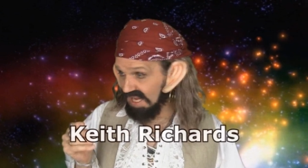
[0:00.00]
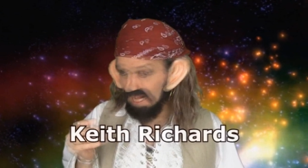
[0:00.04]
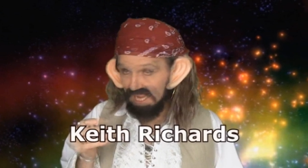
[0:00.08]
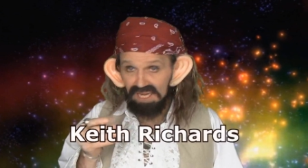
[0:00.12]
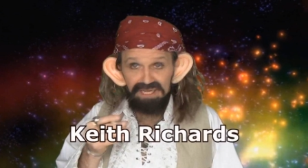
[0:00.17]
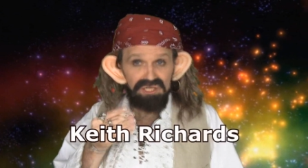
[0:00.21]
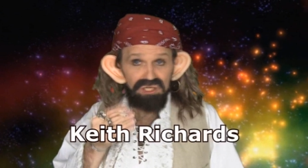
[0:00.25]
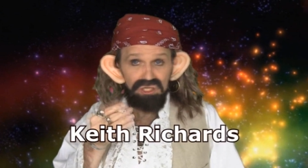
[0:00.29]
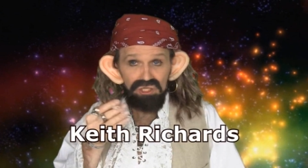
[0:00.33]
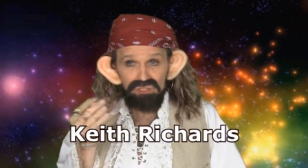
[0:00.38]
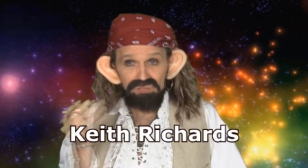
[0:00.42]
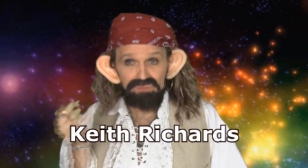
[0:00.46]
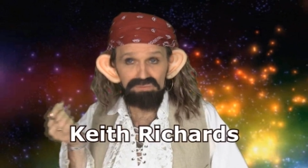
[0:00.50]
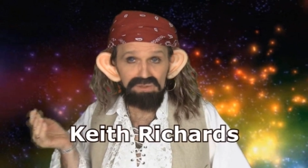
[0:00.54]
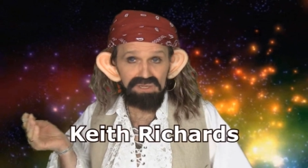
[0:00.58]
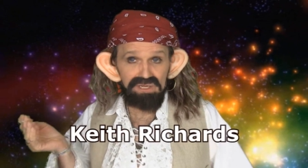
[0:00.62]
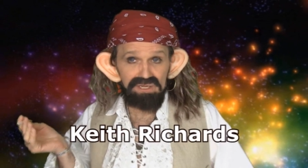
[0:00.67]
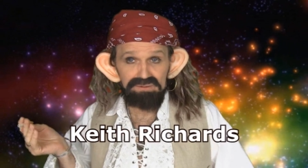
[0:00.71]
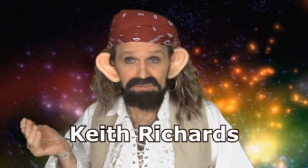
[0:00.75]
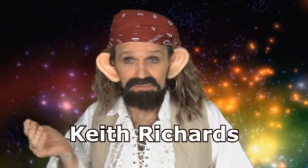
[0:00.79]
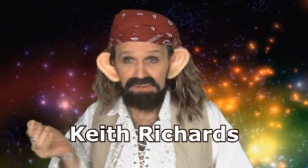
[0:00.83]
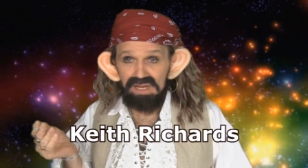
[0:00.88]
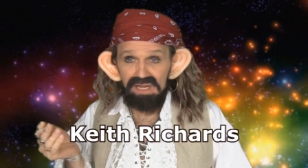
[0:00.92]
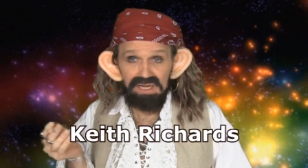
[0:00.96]
hang on a
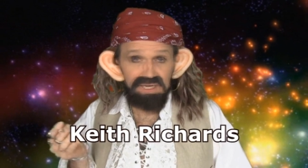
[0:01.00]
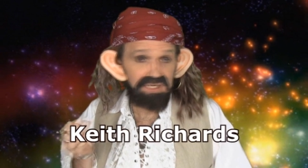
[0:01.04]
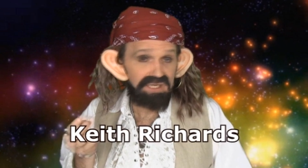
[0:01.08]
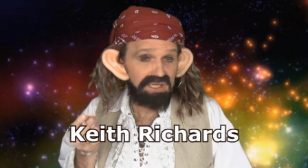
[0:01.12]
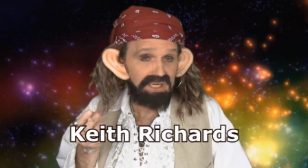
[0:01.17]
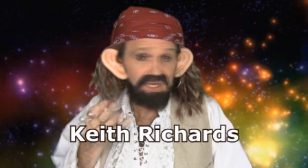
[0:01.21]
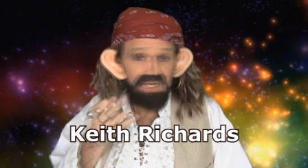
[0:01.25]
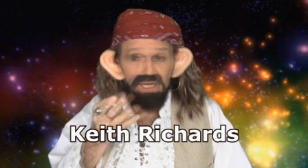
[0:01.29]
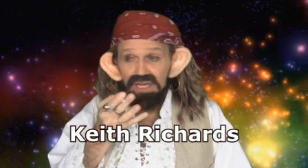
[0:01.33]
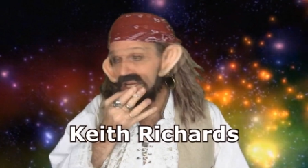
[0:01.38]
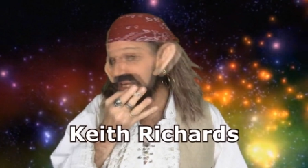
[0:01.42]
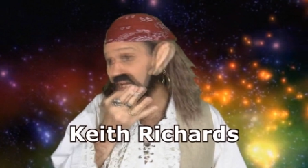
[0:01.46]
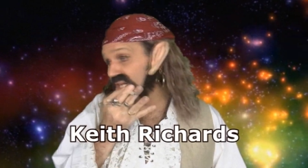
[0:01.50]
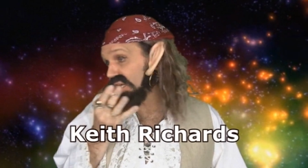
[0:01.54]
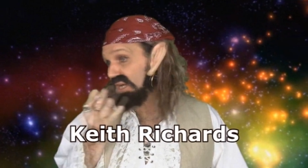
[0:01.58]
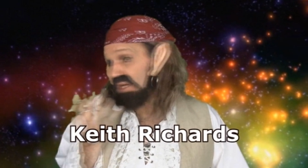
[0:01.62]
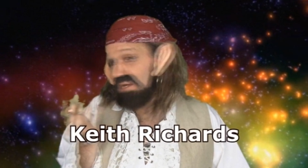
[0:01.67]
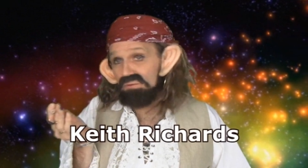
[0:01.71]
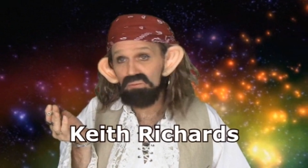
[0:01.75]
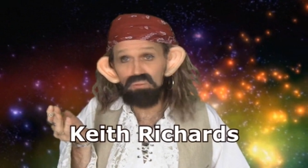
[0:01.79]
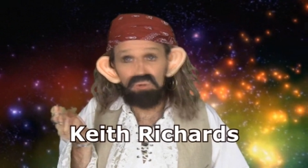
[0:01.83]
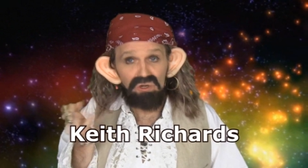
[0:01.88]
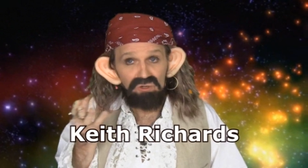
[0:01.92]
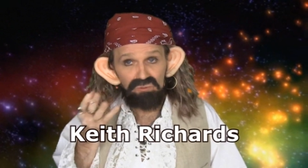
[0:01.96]
minute,
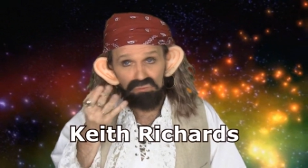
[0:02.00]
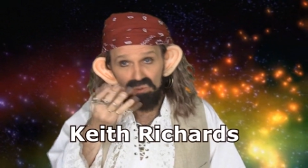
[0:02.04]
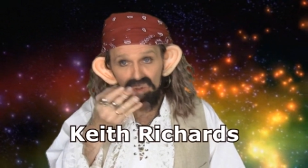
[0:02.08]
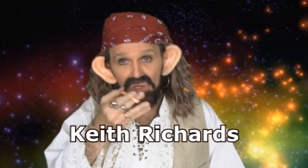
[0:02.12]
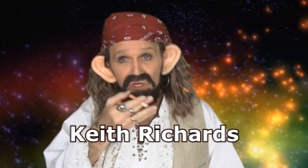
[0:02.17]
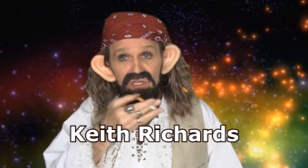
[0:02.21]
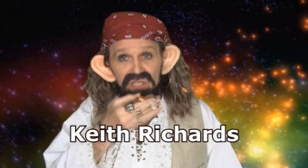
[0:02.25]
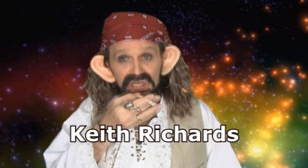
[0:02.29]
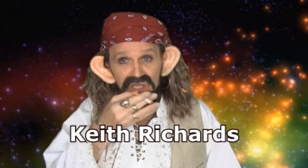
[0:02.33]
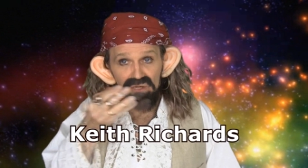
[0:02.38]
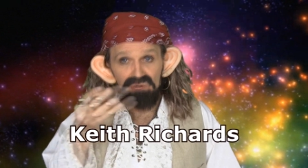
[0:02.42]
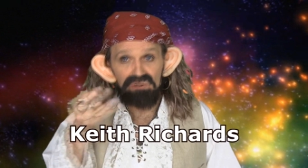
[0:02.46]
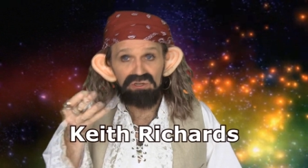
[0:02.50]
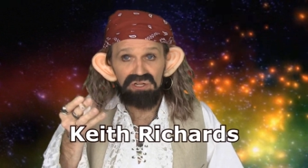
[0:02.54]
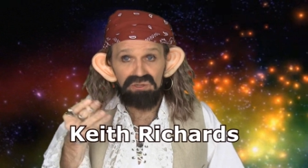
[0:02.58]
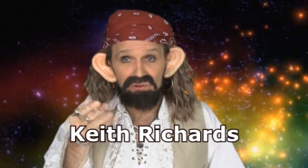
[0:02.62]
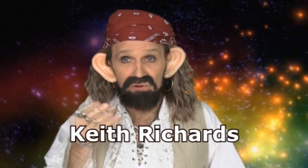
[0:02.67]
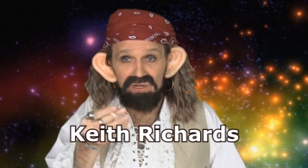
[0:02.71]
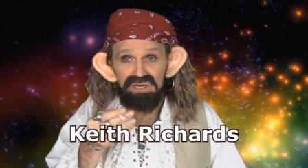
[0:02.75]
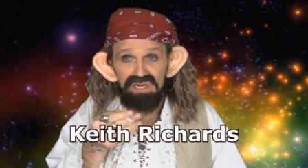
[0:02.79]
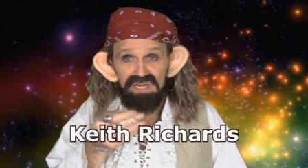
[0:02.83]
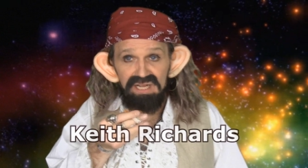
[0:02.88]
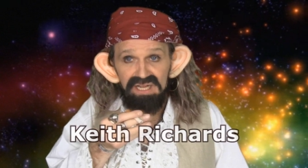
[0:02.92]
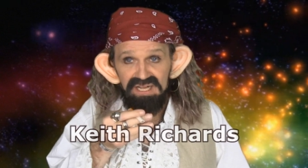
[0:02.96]
man. Uh, what, what are you
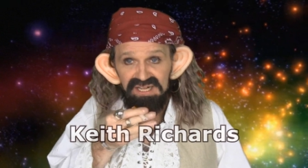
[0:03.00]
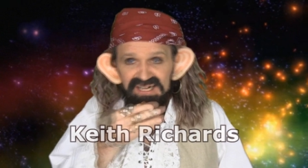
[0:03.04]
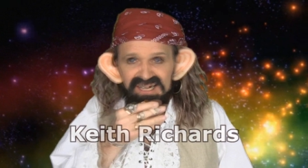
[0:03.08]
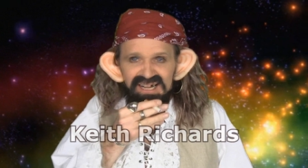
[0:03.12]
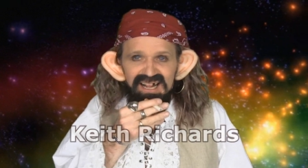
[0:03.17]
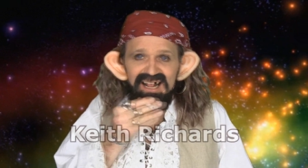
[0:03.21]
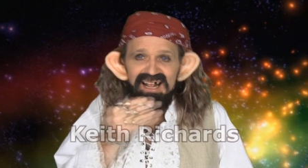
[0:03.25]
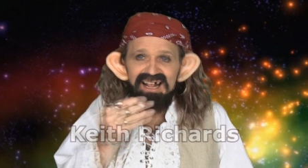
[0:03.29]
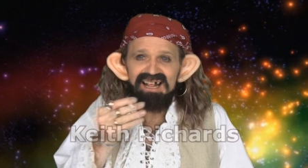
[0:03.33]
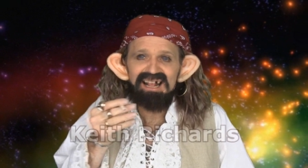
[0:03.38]
doing here?